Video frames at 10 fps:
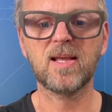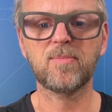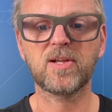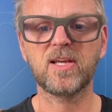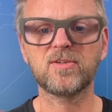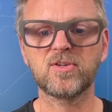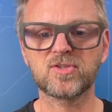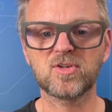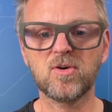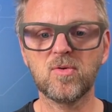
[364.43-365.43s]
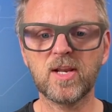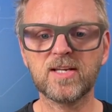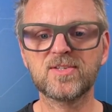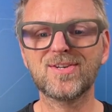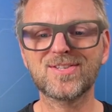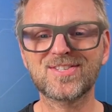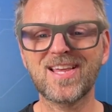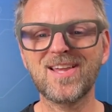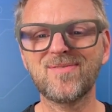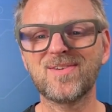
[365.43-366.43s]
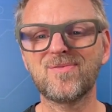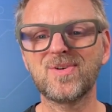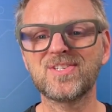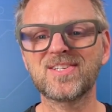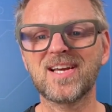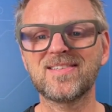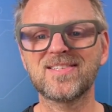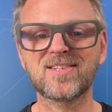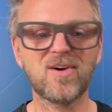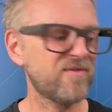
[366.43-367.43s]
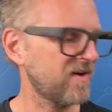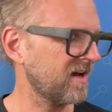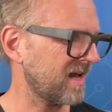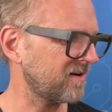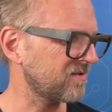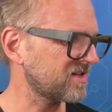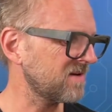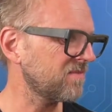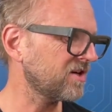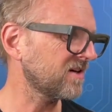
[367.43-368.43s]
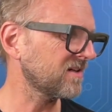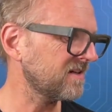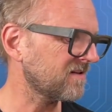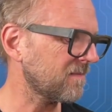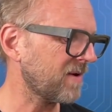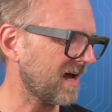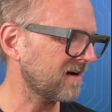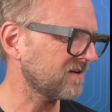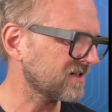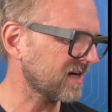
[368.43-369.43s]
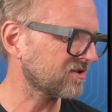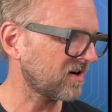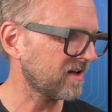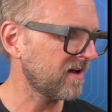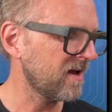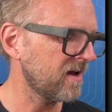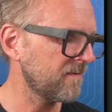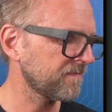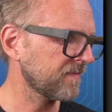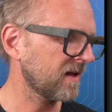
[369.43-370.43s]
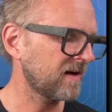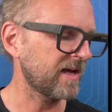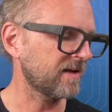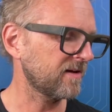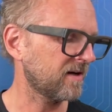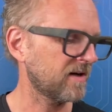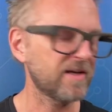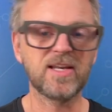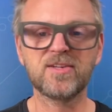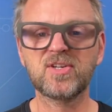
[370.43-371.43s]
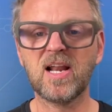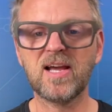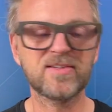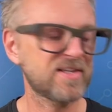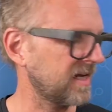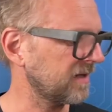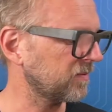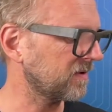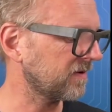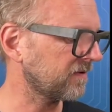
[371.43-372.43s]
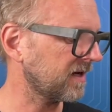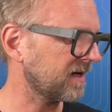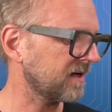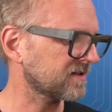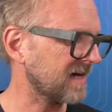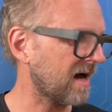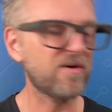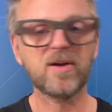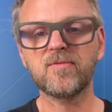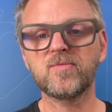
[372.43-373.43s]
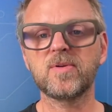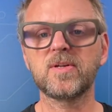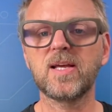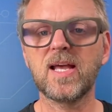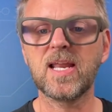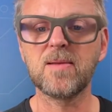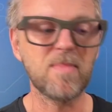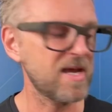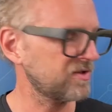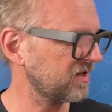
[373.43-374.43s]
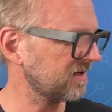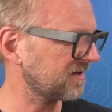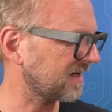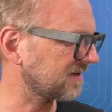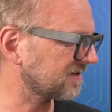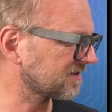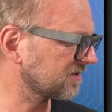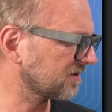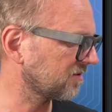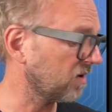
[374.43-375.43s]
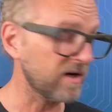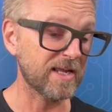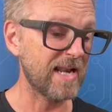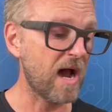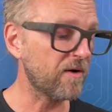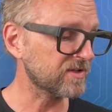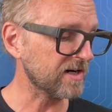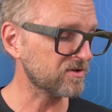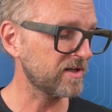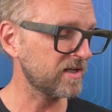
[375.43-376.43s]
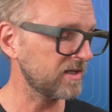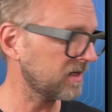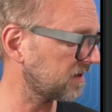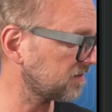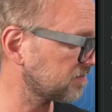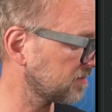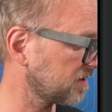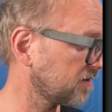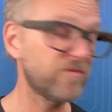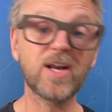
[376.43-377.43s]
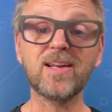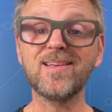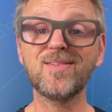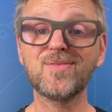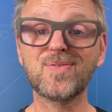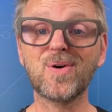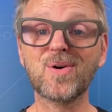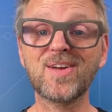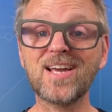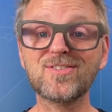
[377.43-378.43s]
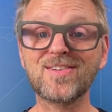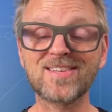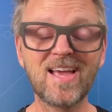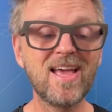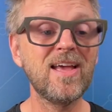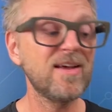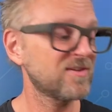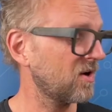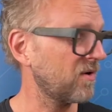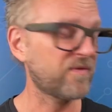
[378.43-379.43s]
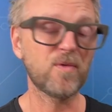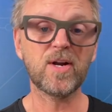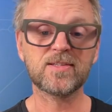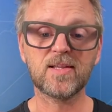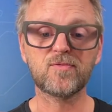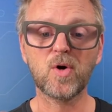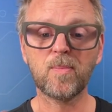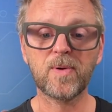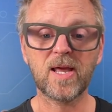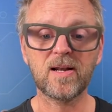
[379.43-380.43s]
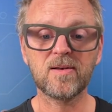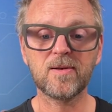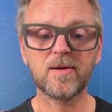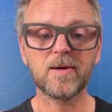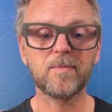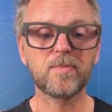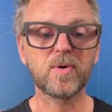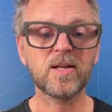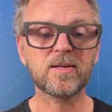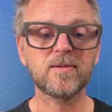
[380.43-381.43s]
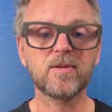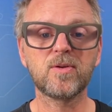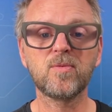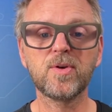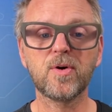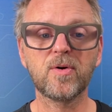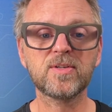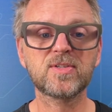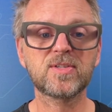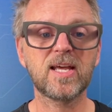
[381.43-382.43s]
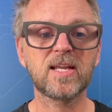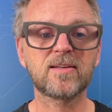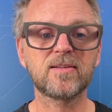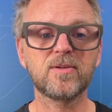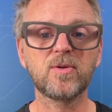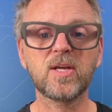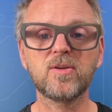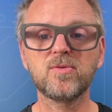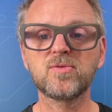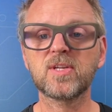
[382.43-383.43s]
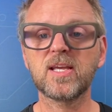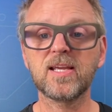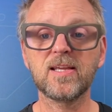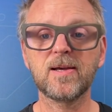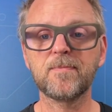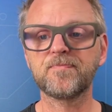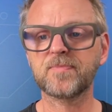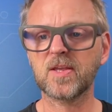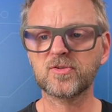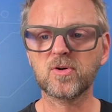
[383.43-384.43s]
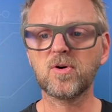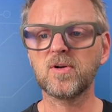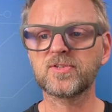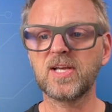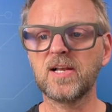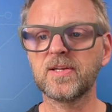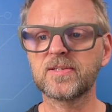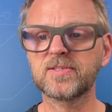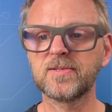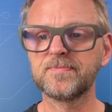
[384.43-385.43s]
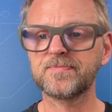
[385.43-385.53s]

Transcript: the application. So let's just save and restart this config, and you'll see immediately the panel is actually like uh, initializing with a SKAARHOJ animation that is cool. And now it's actually um, ready for connections. So if you read that raw panel um, booklet, you will notice that you can use a um, so-called telnet